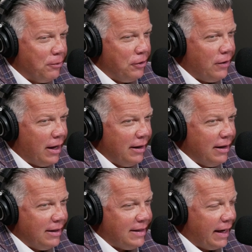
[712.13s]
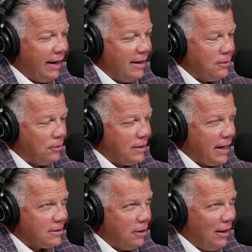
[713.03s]
when you got decades-old
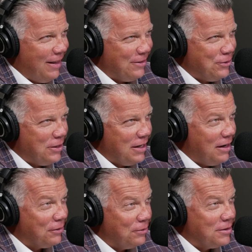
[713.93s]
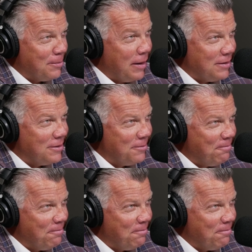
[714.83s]
tax law that allows you to deduct those expenses.